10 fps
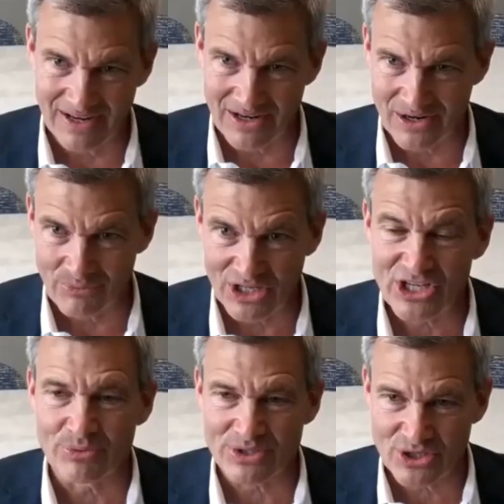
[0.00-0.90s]
uh, a
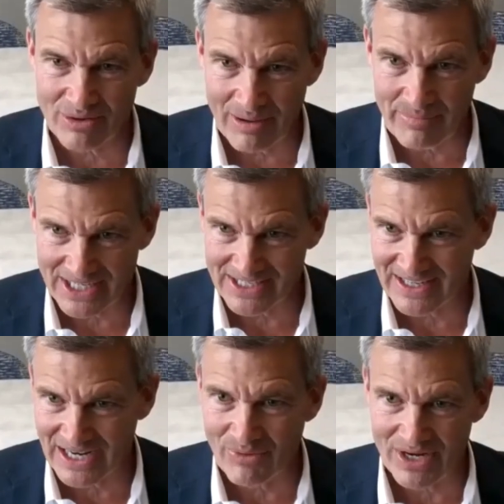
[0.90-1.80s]
really good return on my
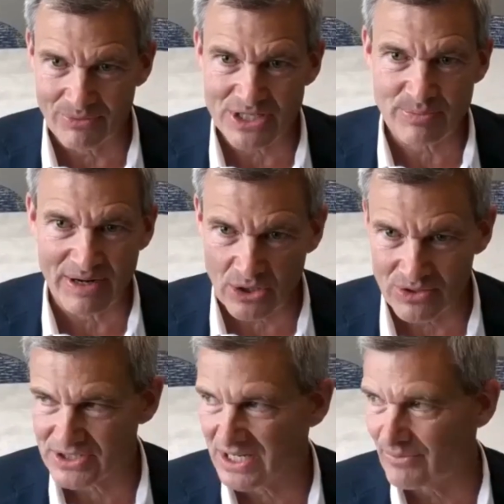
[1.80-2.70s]
money and I want to reach my
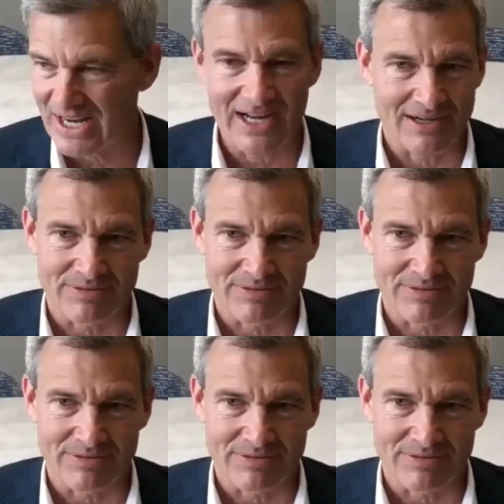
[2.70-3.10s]
goals and I want to